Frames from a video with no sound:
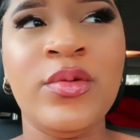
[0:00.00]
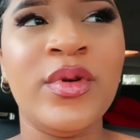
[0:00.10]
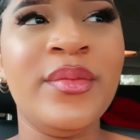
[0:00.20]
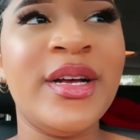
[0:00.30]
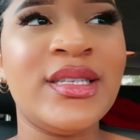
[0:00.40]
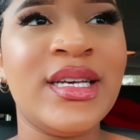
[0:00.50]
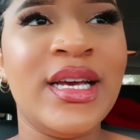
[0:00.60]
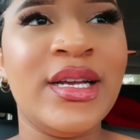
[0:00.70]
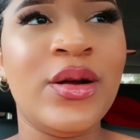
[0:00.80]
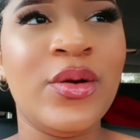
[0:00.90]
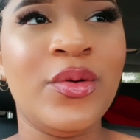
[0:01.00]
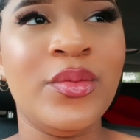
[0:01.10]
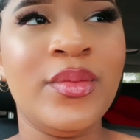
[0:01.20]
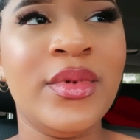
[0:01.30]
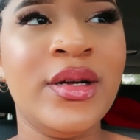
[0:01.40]
we're about to head
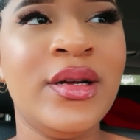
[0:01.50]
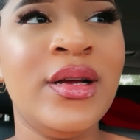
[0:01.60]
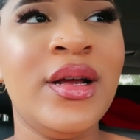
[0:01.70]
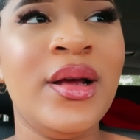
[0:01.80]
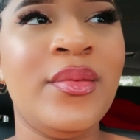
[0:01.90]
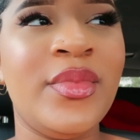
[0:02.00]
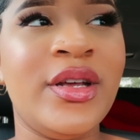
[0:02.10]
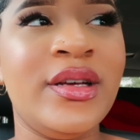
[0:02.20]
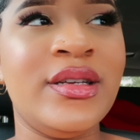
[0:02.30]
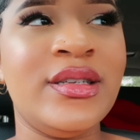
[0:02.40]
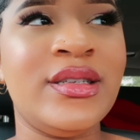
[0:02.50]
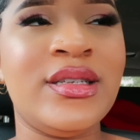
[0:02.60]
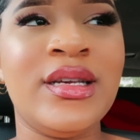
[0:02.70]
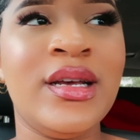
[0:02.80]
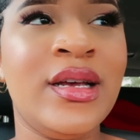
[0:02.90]
home
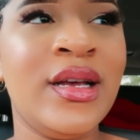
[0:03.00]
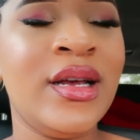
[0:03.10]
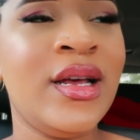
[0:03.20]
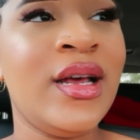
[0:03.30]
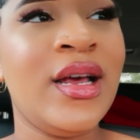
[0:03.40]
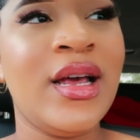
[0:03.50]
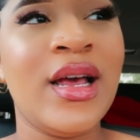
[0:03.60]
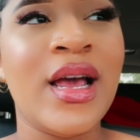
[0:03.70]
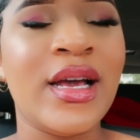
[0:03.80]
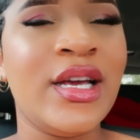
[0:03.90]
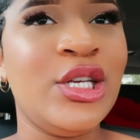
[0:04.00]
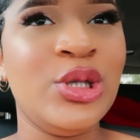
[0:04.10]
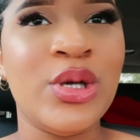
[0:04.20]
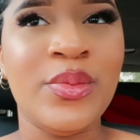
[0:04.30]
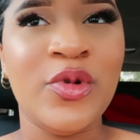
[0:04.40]
because I can't
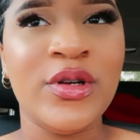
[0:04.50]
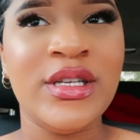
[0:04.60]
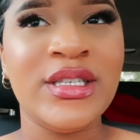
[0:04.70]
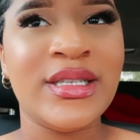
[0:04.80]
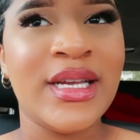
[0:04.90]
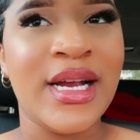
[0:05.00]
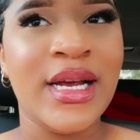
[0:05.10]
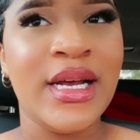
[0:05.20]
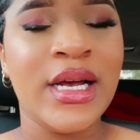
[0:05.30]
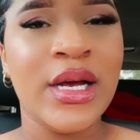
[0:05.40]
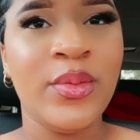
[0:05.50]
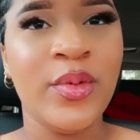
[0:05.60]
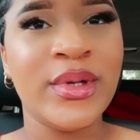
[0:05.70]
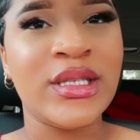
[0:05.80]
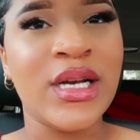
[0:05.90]
do no more of this today.
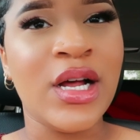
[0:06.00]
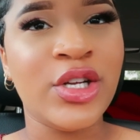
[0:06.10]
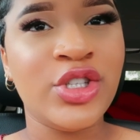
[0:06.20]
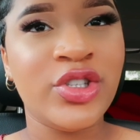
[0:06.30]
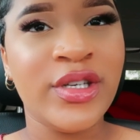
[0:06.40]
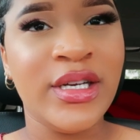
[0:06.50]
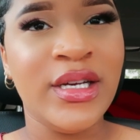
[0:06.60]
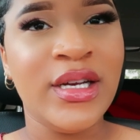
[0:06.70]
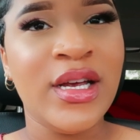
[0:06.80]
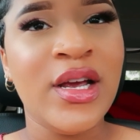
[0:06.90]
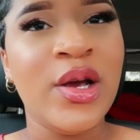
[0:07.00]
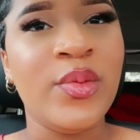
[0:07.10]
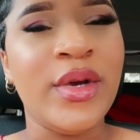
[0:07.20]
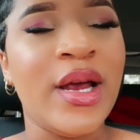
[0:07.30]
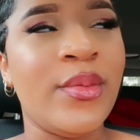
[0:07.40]
We went to Dollar Tree,
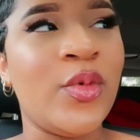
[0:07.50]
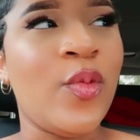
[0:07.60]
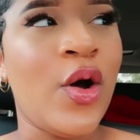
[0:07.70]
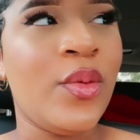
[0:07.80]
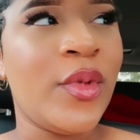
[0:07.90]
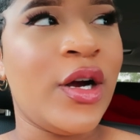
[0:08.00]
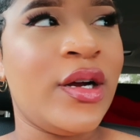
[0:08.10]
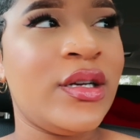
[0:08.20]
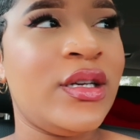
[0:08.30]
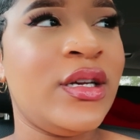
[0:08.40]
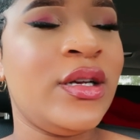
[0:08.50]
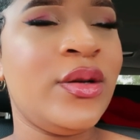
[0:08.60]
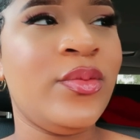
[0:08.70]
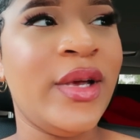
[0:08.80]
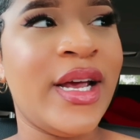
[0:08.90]
we came to
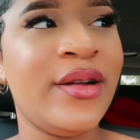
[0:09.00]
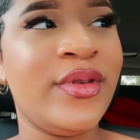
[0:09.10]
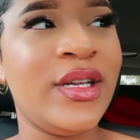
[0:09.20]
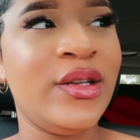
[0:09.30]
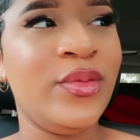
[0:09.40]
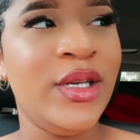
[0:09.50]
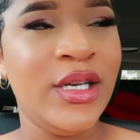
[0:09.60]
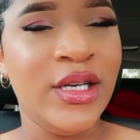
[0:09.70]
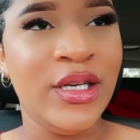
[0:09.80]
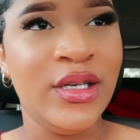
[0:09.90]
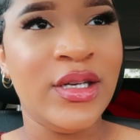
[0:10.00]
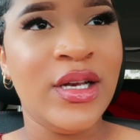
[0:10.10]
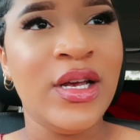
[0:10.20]
Walmart, we got everything that we need,